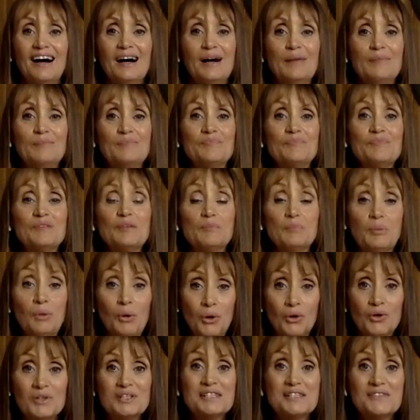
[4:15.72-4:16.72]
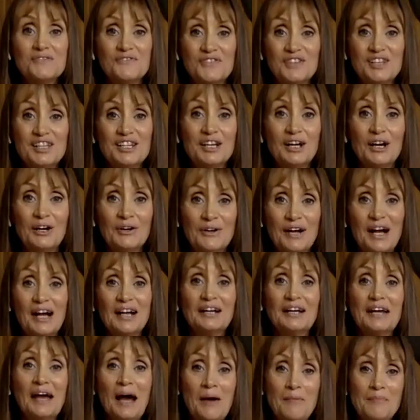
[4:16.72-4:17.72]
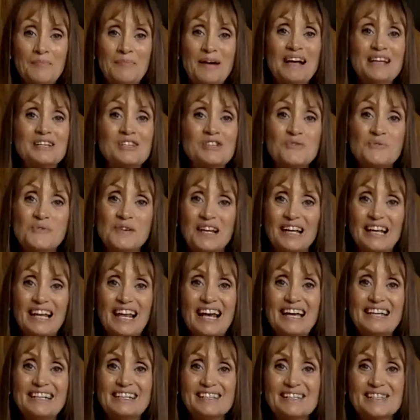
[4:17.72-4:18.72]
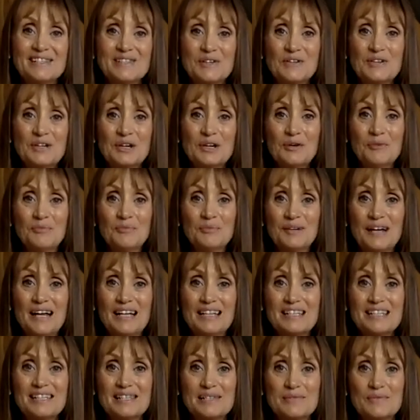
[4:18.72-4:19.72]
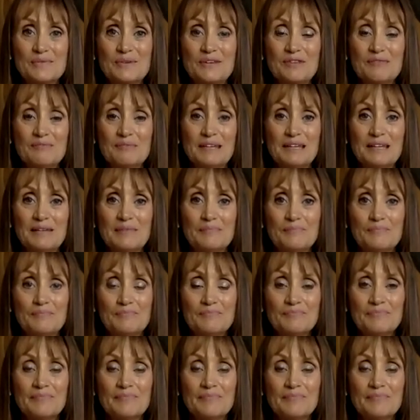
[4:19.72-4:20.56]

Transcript: um, pause the video and come back to it later so you can practice with me,